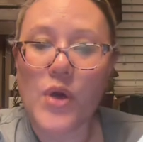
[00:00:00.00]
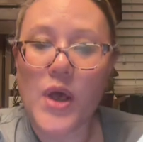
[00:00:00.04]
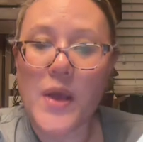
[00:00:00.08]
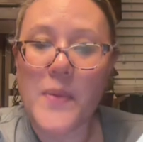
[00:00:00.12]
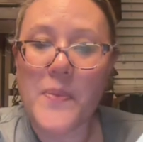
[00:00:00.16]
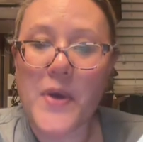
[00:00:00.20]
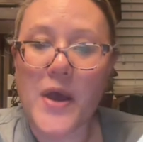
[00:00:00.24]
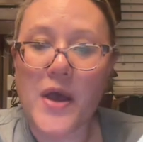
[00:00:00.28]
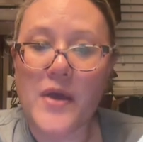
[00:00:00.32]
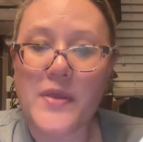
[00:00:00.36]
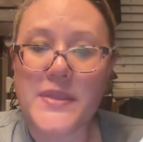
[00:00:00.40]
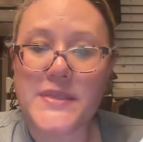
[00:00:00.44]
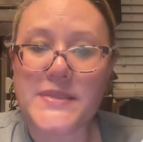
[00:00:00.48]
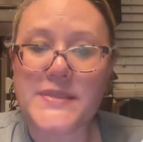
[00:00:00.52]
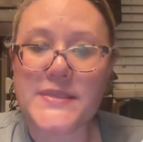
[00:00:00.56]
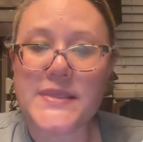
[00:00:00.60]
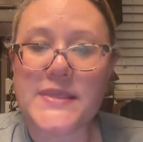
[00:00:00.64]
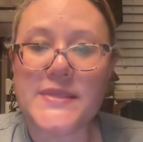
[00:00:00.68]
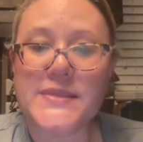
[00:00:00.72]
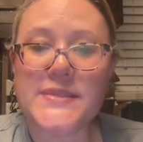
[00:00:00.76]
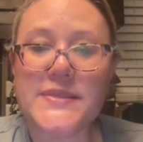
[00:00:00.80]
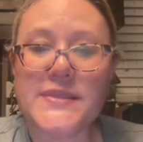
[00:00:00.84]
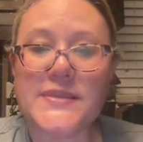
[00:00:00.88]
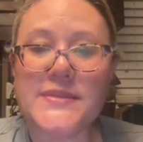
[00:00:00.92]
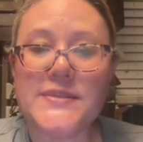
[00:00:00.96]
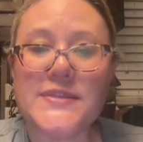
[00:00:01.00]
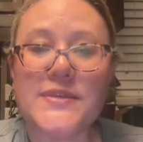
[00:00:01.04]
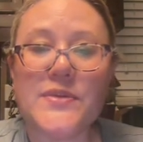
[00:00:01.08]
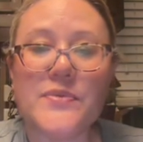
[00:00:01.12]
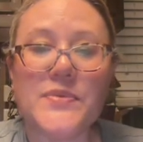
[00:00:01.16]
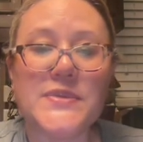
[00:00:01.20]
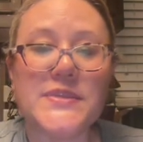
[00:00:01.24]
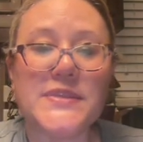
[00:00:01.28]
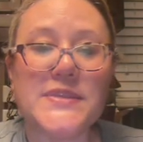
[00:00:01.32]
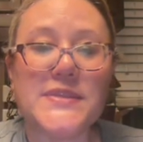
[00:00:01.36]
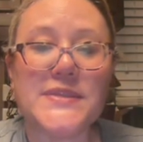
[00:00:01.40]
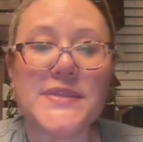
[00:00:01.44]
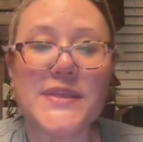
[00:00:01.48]
hypothesis since there
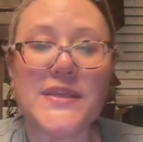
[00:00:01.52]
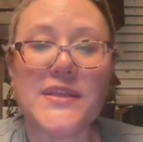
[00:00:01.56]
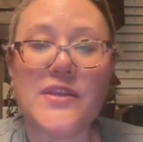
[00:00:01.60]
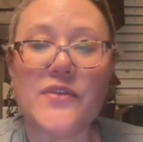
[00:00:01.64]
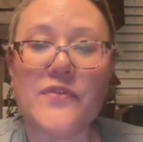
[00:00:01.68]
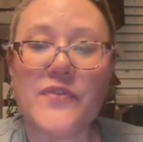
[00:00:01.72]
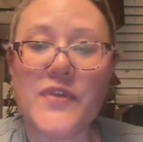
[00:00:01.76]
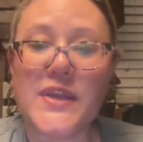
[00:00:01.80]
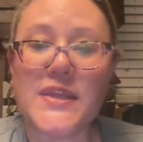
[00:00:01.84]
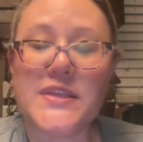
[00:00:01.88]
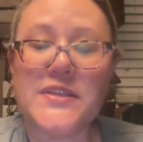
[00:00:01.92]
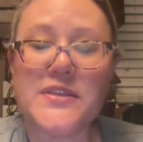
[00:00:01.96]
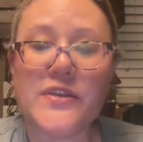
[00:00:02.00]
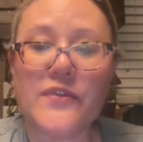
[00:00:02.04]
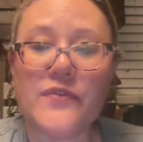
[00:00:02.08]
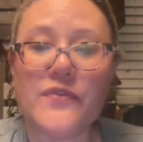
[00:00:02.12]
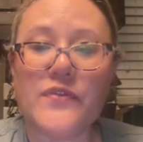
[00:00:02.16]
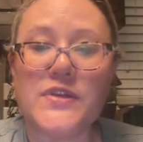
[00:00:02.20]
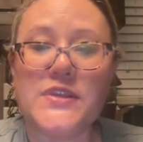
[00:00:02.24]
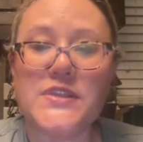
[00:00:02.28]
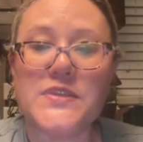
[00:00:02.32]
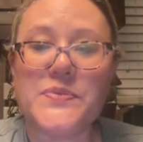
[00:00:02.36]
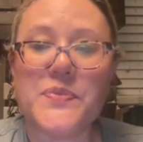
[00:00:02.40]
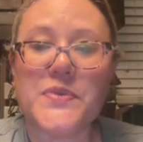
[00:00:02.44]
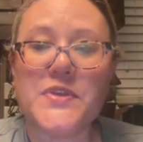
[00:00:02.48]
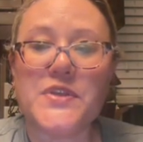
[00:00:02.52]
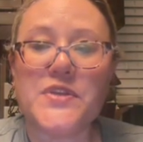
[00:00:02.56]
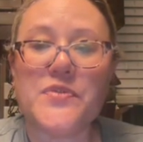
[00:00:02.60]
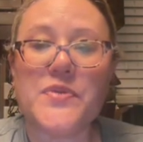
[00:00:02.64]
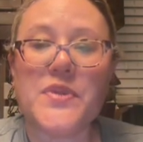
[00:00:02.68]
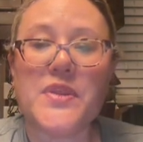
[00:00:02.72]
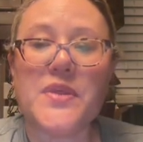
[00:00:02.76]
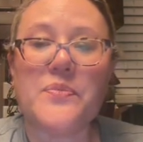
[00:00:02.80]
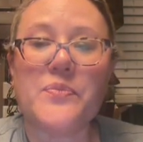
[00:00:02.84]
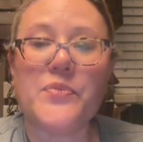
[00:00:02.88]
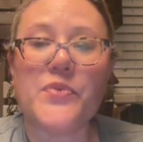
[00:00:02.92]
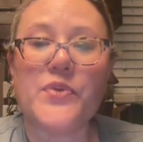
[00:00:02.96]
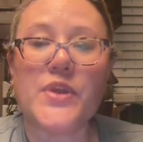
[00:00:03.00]
was a significant difference
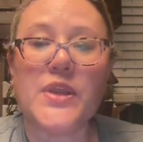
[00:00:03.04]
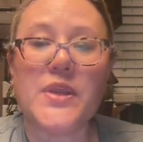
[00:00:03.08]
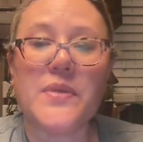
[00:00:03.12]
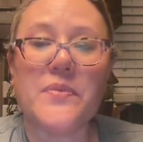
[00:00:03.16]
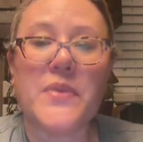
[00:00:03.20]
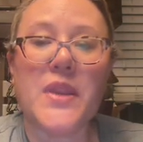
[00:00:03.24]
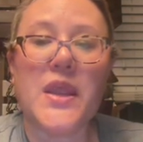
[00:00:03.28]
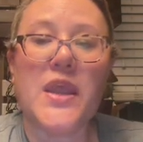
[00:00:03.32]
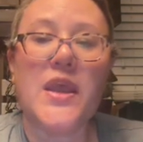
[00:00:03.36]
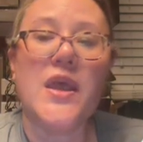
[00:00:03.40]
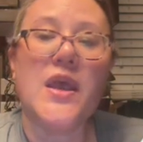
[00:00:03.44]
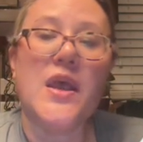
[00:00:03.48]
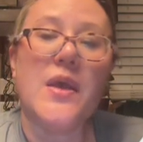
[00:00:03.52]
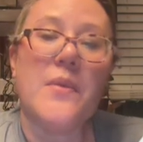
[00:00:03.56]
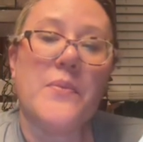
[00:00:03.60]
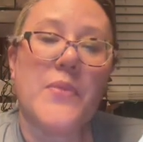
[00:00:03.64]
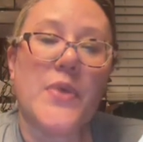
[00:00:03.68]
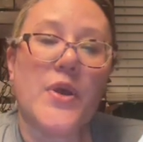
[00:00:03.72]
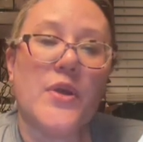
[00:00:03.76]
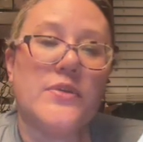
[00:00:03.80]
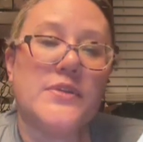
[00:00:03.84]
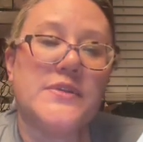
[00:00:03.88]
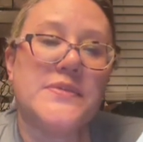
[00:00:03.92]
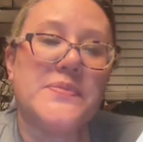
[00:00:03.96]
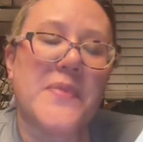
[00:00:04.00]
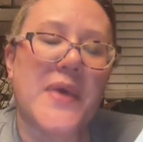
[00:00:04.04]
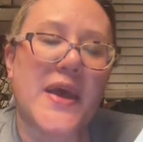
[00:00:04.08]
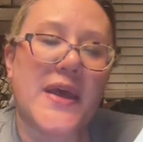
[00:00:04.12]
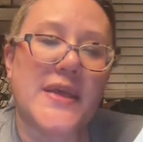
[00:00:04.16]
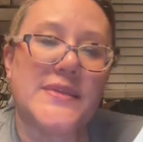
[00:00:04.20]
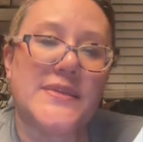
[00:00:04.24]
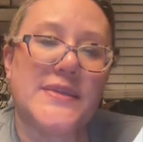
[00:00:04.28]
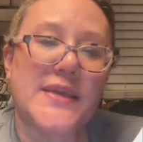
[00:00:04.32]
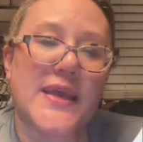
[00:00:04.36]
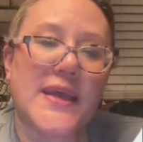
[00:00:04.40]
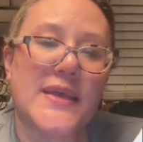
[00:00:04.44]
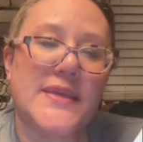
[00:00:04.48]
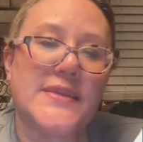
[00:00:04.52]
between the pre and post
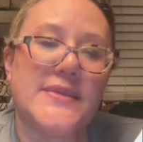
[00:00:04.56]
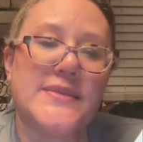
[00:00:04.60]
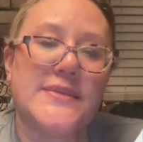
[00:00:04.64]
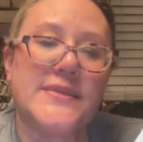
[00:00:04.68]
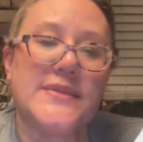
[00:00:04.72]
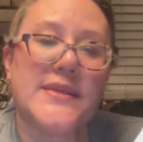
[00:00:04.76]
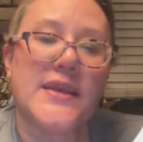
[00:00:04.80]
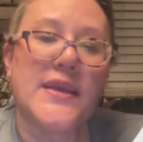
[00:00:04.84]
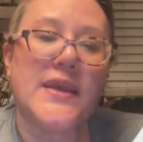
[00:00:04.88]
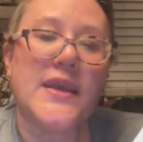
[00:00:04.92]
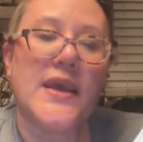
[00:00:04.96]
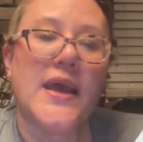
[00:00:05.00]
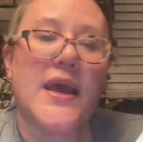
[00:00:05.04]
math tests.